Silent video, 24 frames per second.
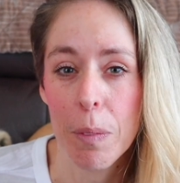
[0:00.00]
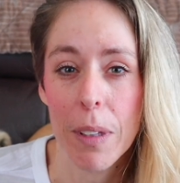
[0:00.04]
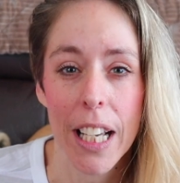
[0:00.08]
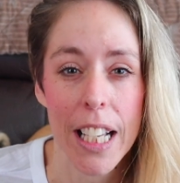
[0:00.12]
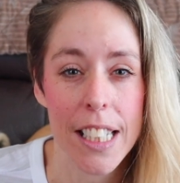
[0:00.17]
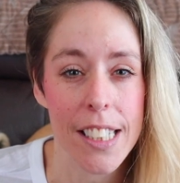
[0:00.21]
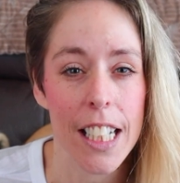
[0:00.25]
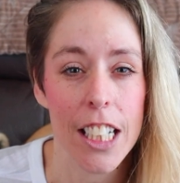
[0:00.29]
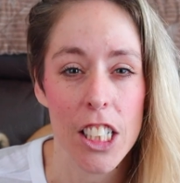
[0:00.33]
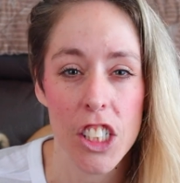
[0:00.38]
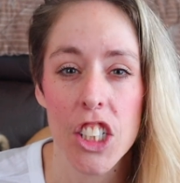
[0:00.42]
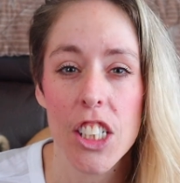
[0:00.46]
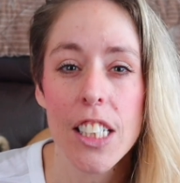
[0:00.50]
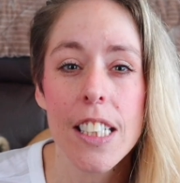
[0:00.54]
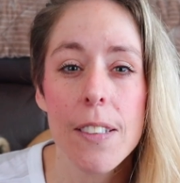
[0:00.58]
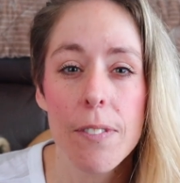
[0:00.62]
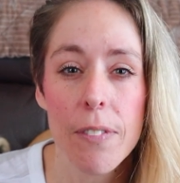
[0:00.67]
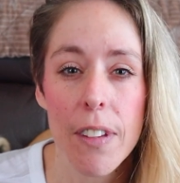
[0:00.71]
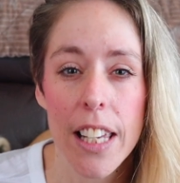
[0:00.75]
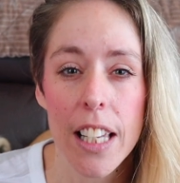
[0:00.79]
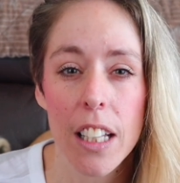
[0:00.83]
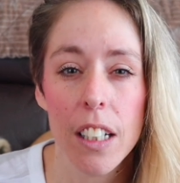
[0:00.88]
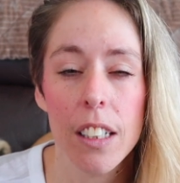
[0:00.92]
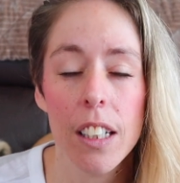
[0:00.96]
because I just
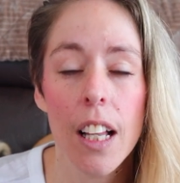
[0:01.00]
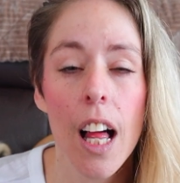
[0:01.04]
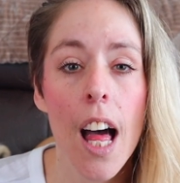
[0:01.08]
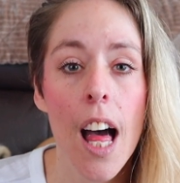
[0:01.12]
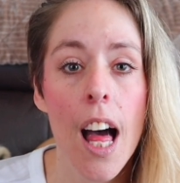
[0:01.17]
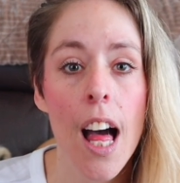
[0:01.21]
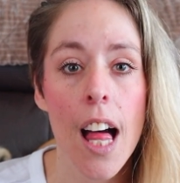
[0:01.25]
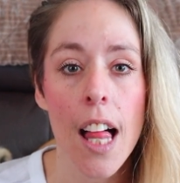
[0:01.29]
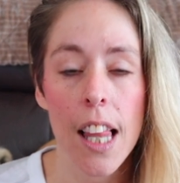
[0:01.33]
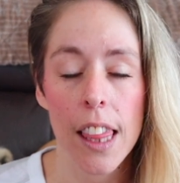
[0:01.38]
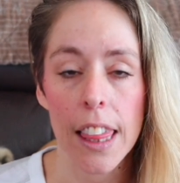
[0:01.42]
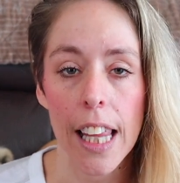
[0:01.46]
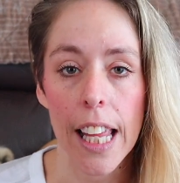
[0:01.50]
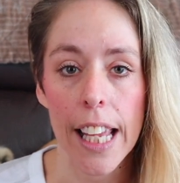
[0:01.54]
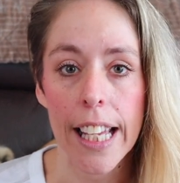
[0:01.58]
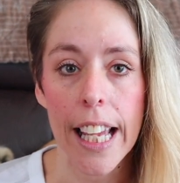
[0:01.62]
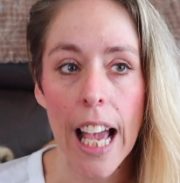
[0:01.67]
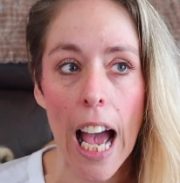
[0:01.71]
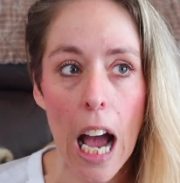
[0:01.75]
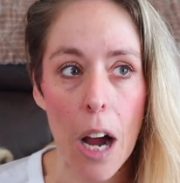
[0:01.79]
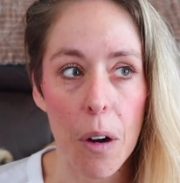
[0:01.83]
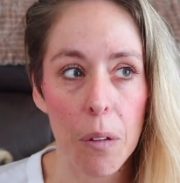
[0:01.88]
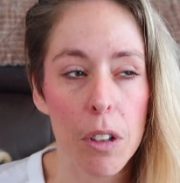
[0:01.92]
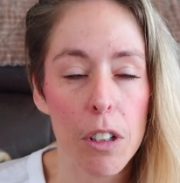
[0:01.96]
feel
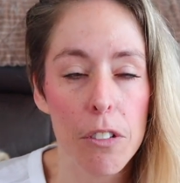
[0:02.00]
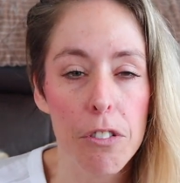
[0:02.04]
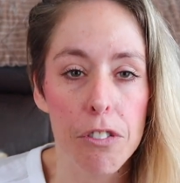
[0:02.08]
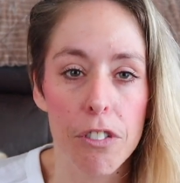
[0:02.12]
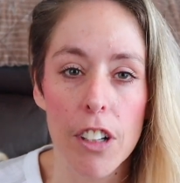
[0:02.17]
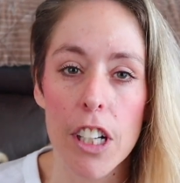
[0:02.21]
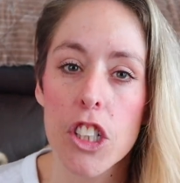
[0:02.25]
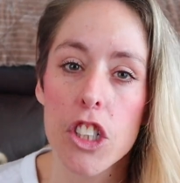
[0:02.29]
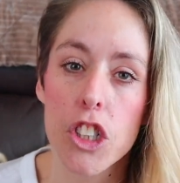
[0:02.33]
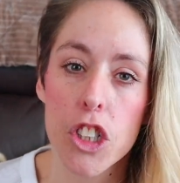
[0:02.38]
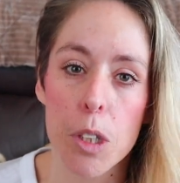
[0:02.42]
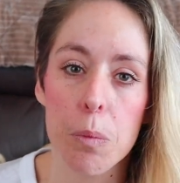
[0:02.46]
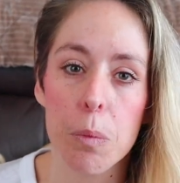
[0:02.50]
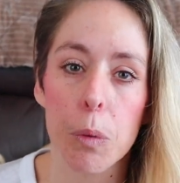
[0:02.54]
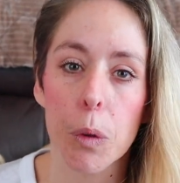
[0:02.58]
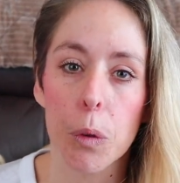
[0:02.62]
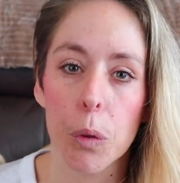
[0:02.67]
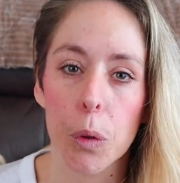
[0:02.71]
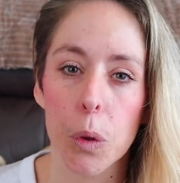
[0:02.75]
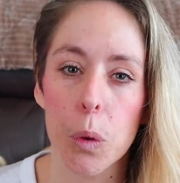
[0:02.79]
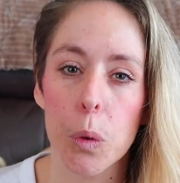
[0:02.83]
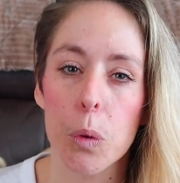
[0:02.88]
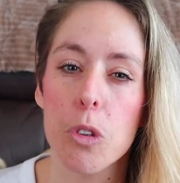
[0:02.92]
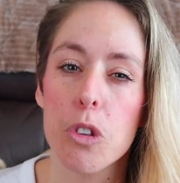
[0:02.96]
like our friendship
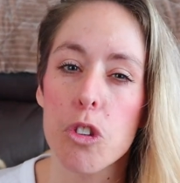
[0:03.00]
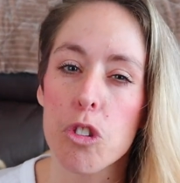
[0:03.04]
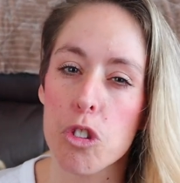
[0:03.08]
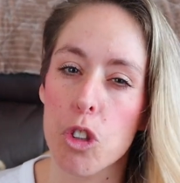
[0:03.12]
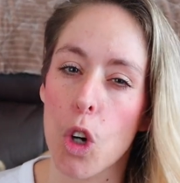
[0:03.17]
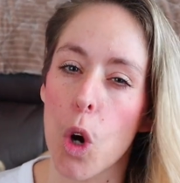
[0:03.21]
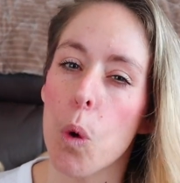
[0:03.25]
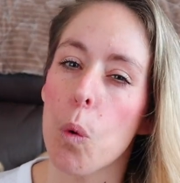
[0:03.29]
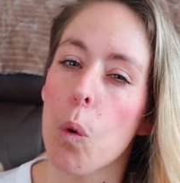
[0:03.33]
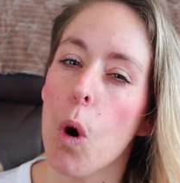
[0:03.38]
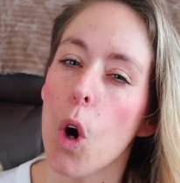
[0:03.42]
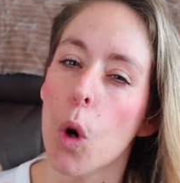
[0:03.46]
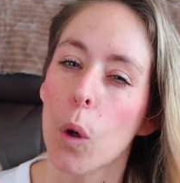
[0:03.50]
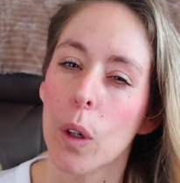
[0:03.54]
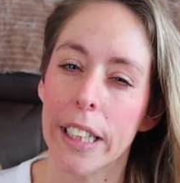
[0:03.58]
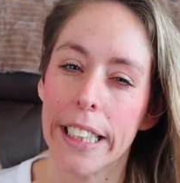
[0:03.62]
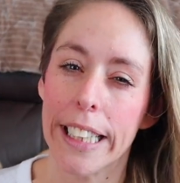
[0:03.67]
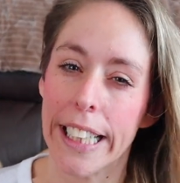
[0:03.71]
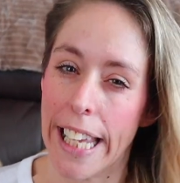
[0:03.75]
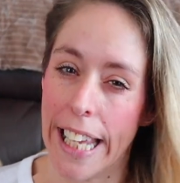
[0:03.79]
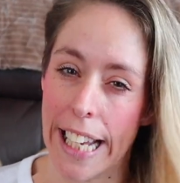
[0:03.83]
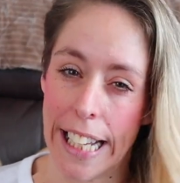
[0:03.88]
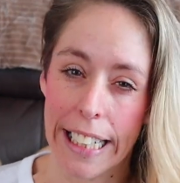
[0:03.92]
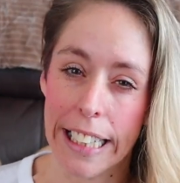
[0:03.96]
grew so
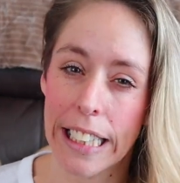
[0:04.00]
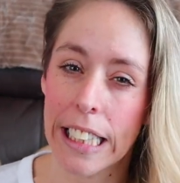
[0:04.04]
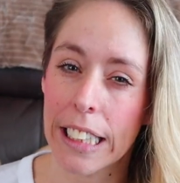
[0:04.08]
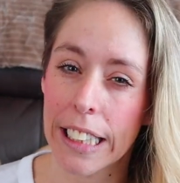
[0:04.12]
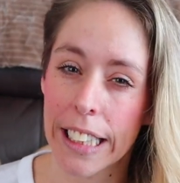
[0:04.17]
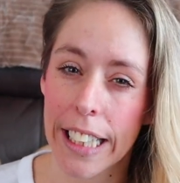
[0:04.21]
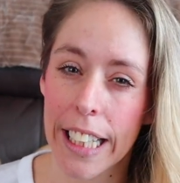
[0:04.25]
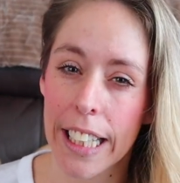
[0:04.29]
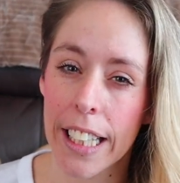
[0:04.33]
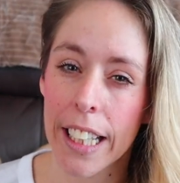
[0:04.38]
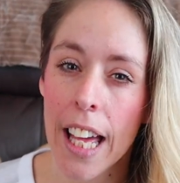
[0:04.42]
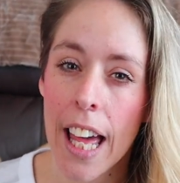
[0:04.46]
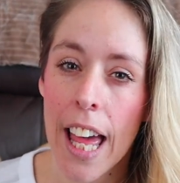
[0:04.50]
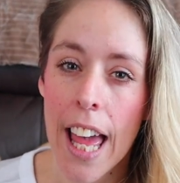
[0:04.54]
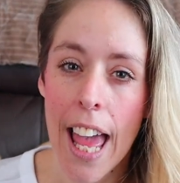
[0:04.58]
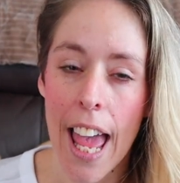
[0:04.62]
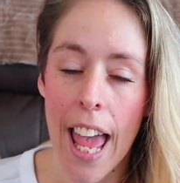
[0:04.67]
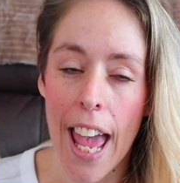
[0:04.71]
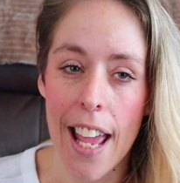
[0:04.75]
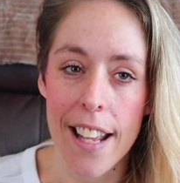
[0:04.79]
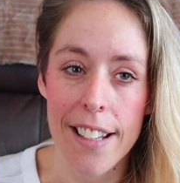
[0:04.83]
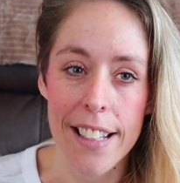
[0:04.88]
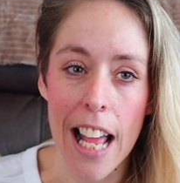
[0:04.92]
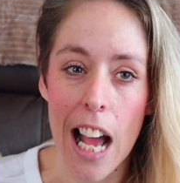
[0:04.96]
organically,
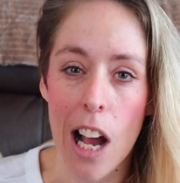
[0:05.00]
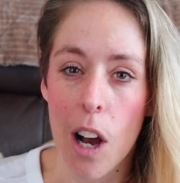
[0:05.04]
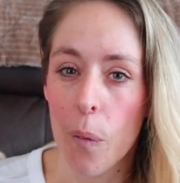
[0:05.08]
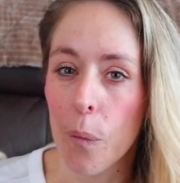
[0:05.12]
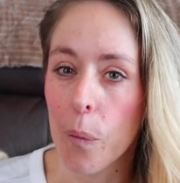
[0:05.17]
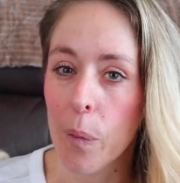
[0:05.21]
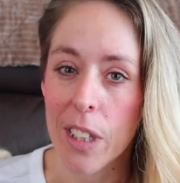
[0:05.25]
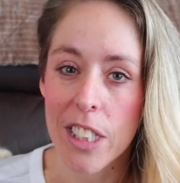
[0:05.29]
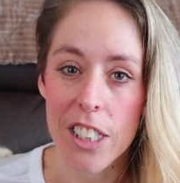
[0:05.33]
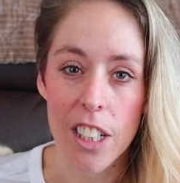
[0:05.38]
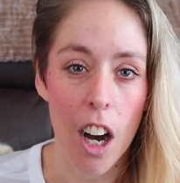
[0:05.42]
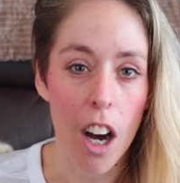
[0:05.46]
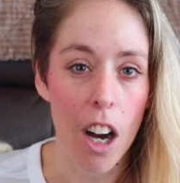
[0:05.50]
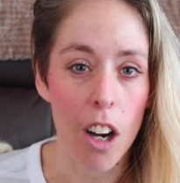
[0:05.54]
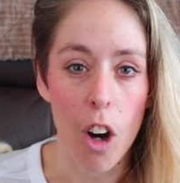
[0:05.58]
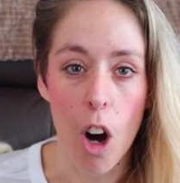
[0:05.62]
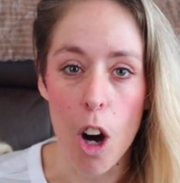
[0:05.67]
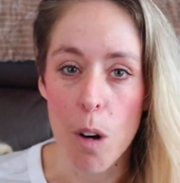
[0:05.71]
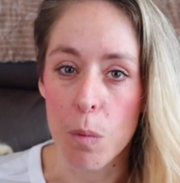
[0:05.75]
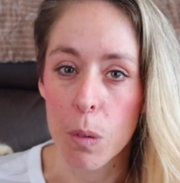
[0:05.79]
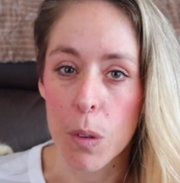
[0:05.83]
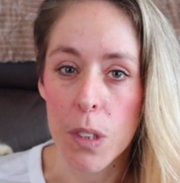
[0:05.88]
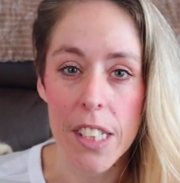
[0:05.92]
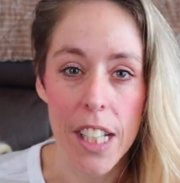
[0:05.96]
and now we talk
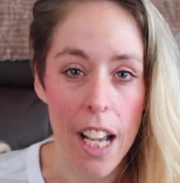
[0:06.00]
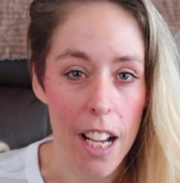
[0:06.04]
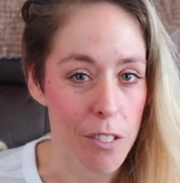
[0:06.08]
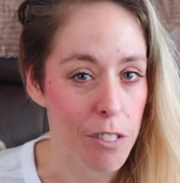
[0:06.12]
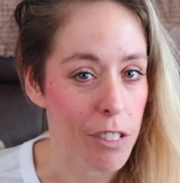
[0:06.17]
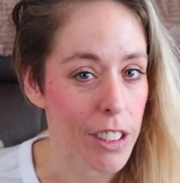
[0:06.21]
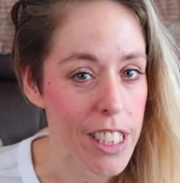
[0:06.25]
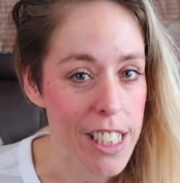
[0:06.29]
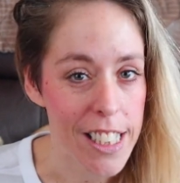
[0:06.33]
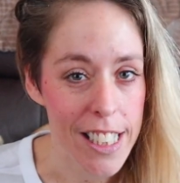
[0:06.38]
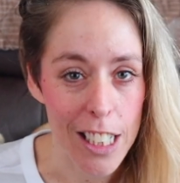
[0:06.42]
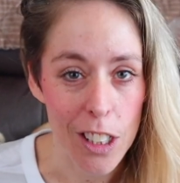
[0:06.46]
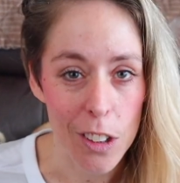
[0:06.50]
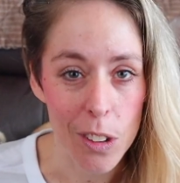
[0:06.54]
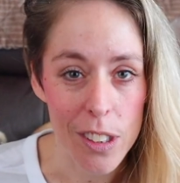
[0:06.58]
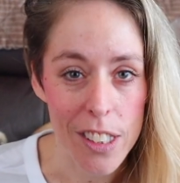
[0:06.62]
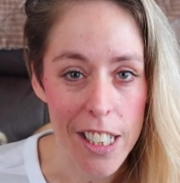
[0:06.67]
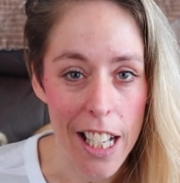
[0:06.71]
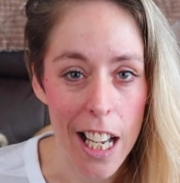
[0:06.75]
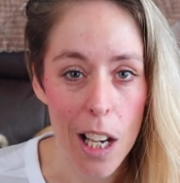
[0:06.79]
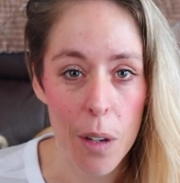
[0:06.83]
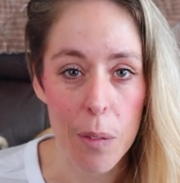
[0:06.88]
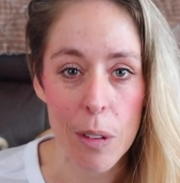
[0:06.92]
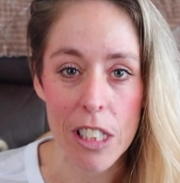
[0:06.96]
almost every single day.